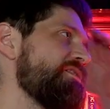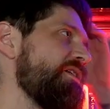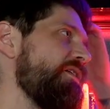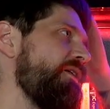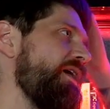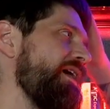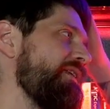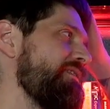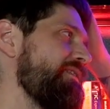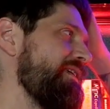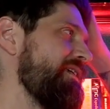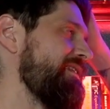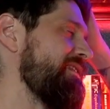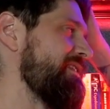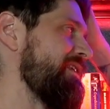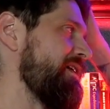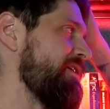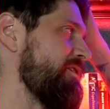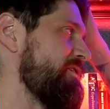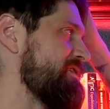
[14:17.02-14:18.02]
So I
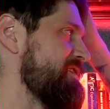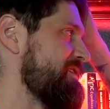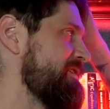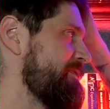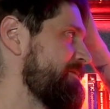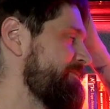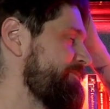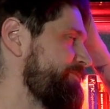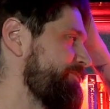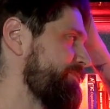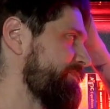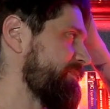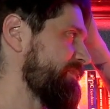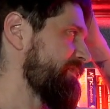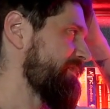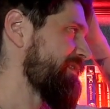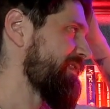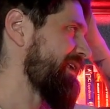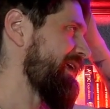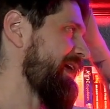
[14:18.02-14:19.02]
think there's
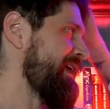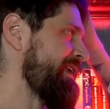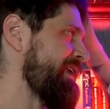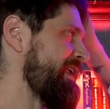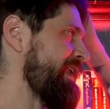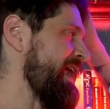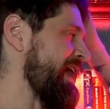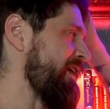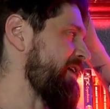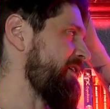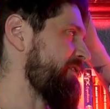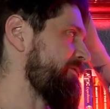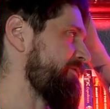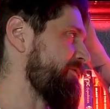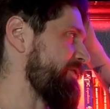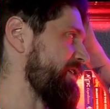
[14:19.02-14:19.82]
an inherent